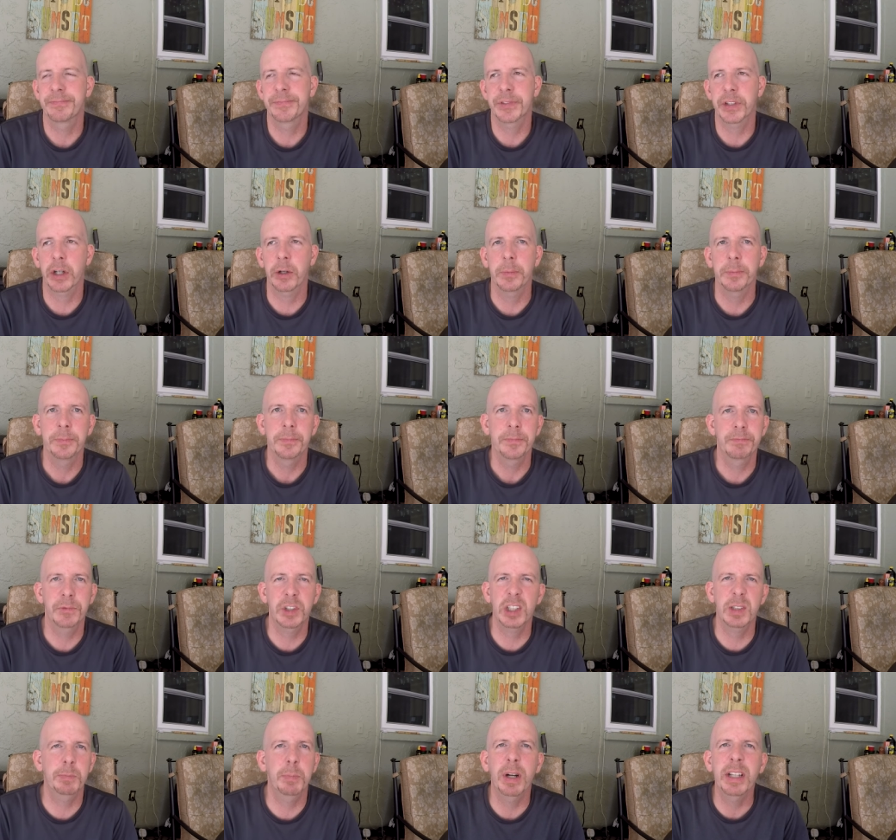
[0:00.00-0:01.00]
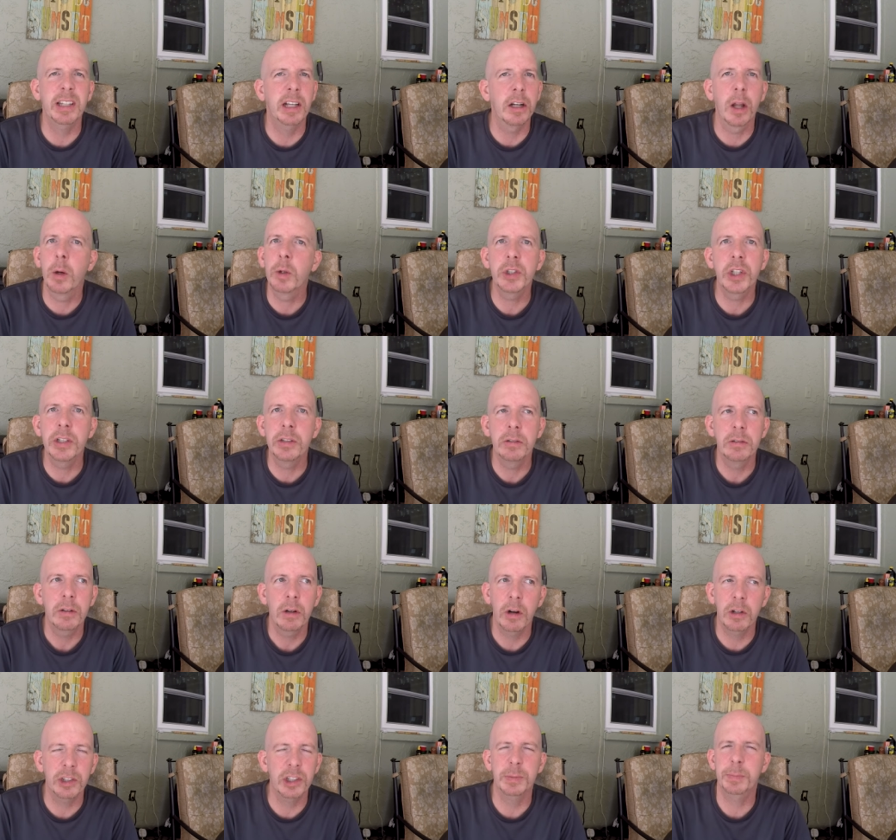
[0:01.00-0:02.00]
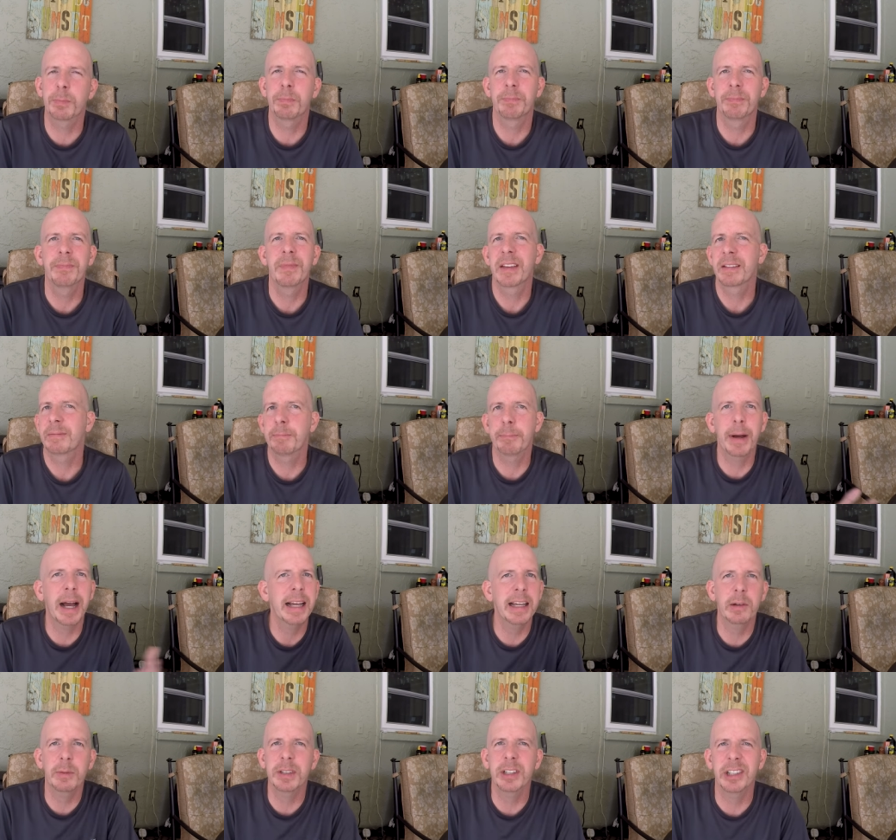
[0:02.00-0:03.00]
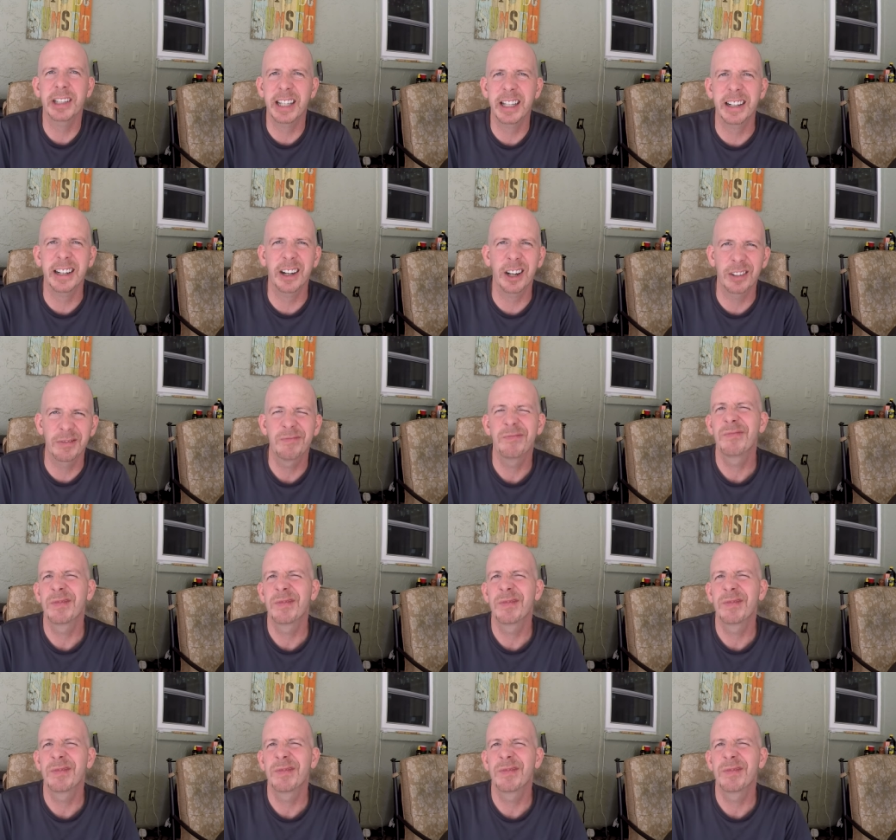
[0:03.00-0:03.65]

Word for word: So just bring the lotion or just buy it when you get here